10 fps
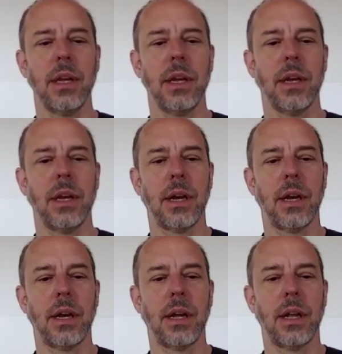
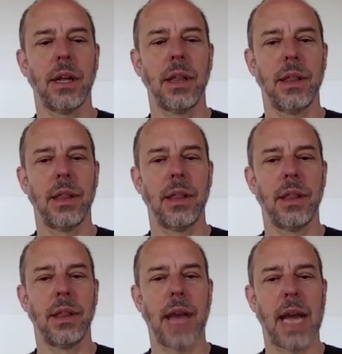that,
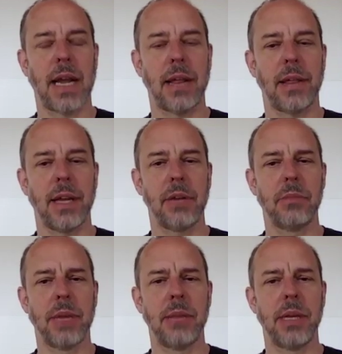I think,
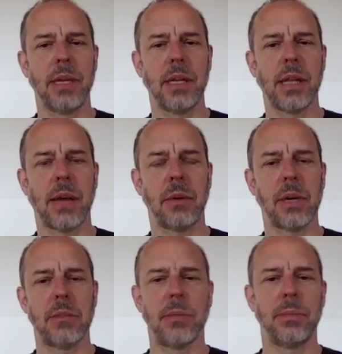maybe that will
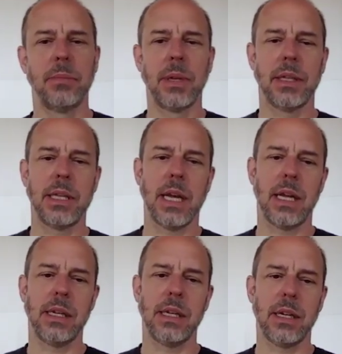come up at the
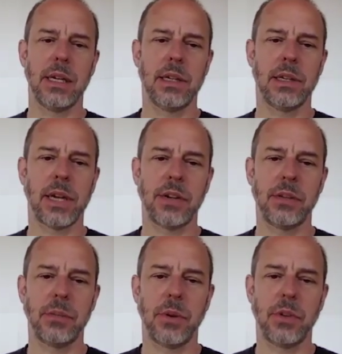end and in the
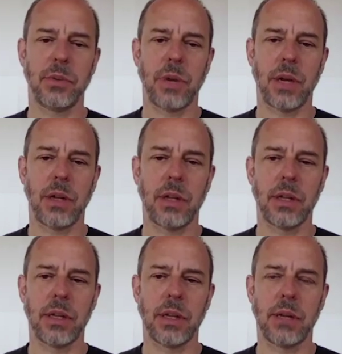discussion more as well.
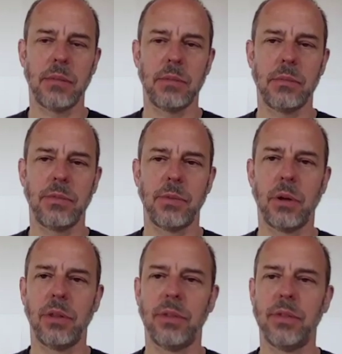For
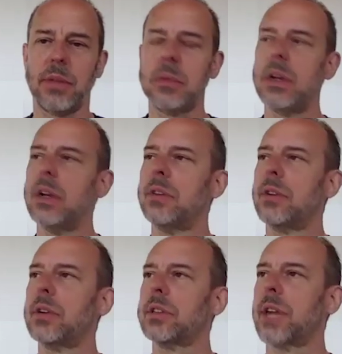both of them,
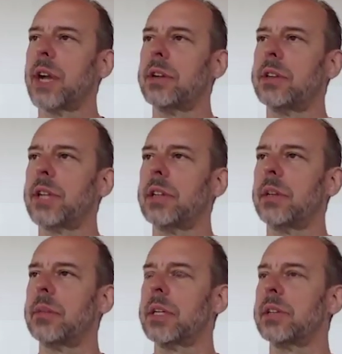Steiner said
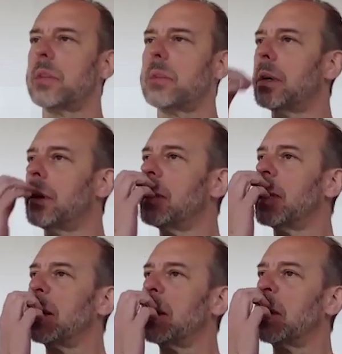something similar,
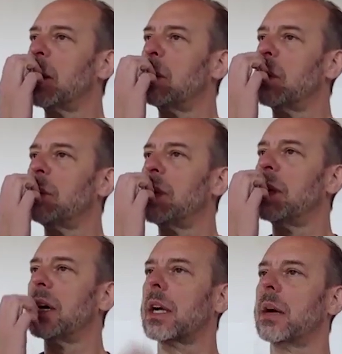that there will
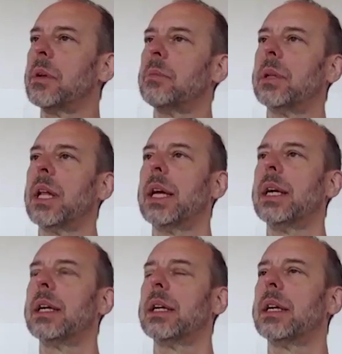be a coming
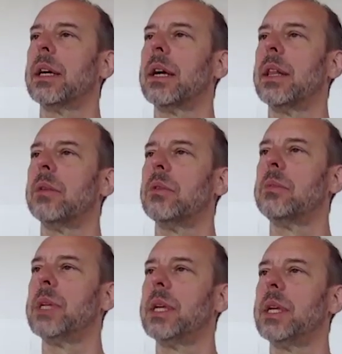plague that will
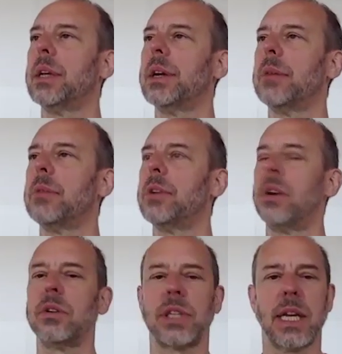be
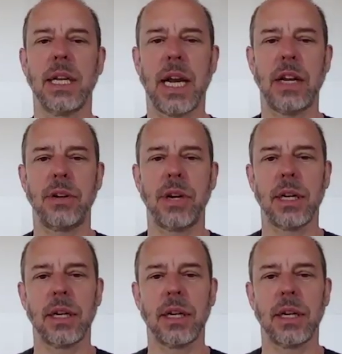neuropsychiatric.